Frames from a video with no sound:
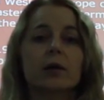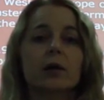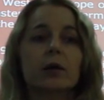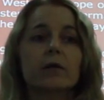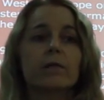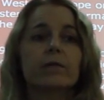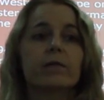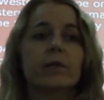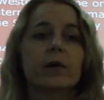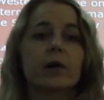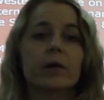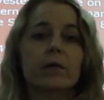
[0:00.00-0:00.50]

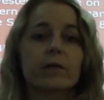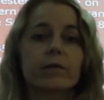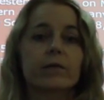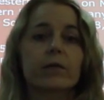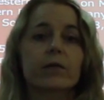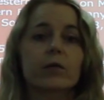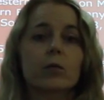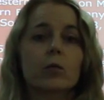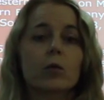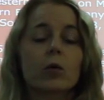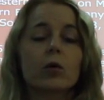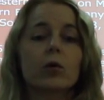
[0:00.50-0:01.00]
of
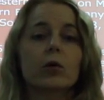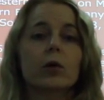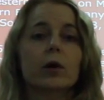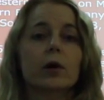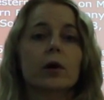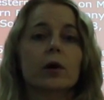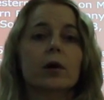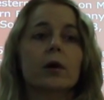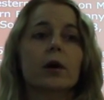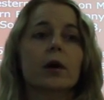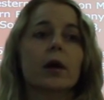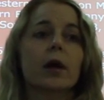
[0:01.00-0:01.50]
the
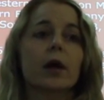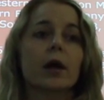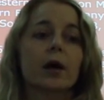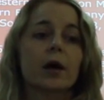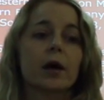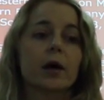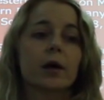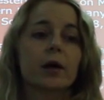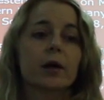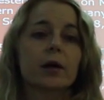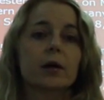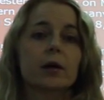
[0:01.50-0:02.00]
war
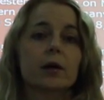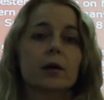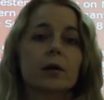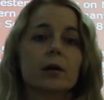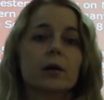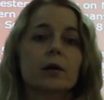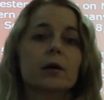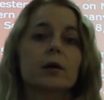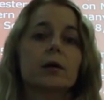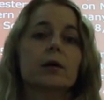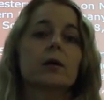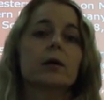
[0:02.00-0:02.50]

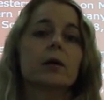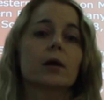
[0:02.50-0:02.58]
and